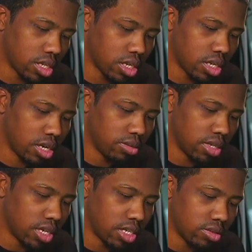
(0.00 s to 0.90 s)
know what I'm
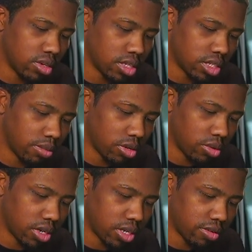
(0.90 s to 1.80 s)
saying? Do a little something
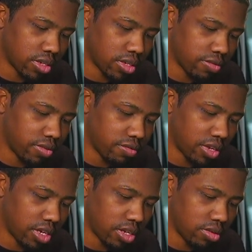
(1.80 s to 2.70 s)
quick for the
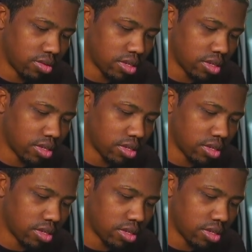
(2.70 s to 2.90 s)
video.